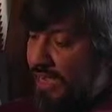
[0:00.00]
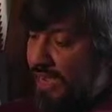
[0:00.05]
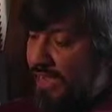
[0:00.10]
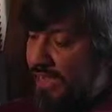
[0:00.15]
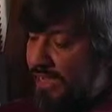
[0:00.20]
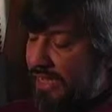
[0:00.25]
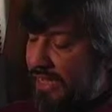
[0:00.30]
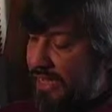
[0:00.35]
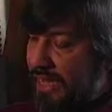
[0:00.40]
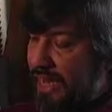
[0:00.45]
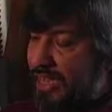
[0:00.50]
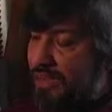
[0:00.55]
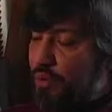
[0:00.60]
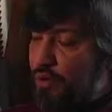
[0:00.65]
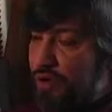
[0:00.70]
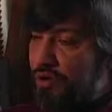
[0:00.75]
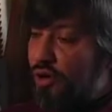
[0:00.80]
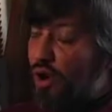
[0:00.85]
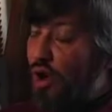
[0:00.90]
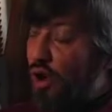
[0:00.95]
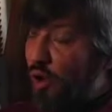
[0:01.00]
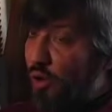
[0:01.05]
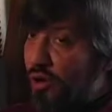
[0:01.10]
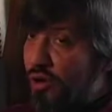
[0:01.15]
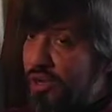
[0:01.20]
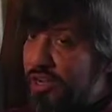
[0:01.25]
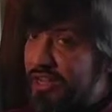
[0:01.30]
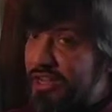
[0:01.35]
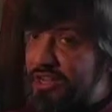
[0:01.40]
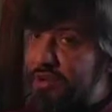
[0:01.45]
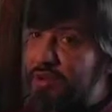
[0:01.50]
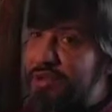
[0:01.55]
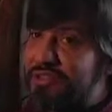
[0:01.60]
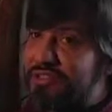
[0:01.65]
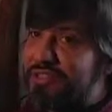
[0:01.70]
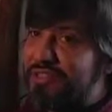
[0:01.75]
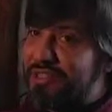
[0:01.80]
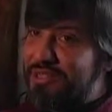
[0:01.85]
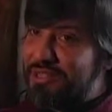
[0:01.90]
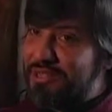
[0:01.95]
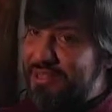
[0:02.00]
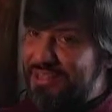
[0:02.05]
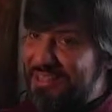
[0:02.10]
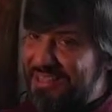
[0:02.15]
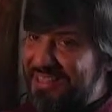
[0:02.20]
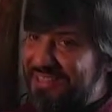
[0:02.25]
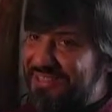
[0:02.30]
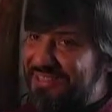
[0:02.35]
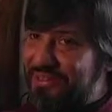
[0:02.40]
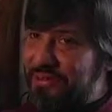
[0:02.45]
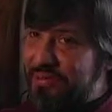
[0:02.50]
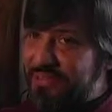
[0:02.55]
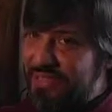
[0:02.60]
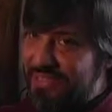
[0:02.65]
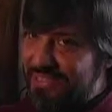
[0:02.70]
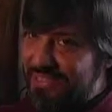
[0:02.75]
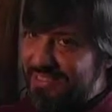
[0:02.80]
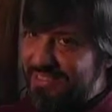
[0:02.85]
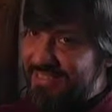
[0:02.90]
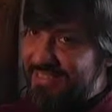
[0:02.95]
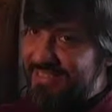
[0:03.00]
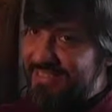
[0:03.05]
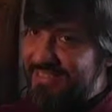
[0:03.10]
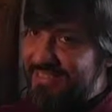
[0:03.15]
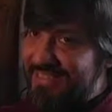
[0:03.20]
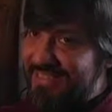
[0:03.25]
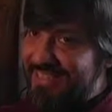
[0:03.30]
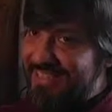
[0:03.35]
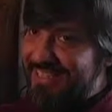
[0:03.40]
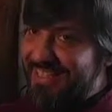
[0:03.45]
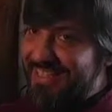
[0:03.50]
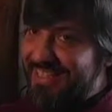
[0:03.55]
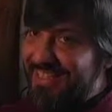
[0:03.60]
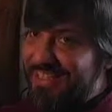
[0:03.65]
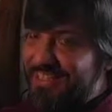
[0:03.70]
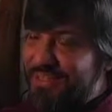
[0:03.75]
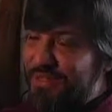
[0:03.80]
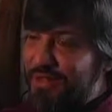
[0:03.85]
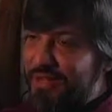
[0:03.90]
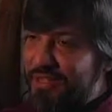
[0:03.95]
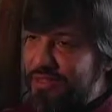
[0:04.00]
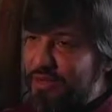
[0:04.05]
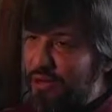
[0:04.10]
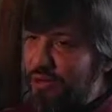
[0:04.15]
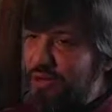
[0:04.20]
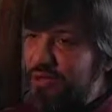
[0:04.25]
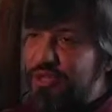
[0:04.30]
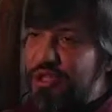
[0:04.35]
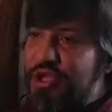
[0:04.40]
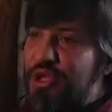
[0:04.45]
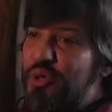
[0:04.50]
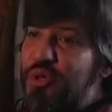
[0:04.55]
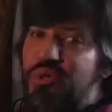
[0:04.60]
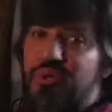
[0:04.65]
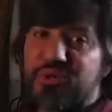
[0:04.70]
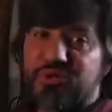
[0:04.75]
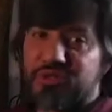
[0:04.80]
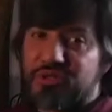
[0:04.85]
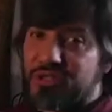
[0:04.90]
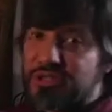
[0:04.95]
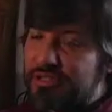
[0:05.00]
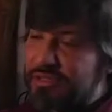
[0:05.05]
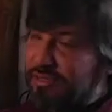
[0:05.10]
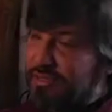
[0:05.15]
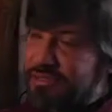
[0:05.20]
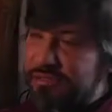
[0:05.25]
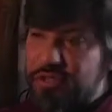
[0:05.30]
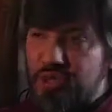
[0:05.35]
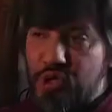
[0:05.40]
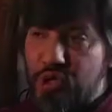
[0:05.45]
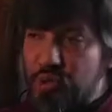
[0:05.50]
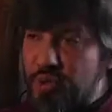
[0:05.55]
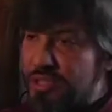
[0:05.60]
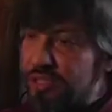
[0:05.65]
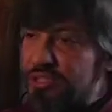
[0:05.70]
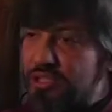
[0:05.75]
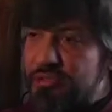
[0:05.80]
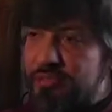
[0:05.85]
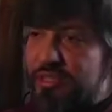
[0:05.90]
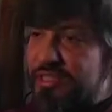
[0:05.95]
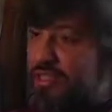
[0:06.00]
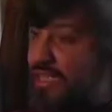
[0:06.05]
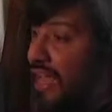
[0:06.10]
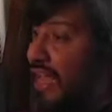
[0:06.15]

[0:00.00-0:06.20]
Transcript: I work only with traditional instruments. So I don't use new instruments.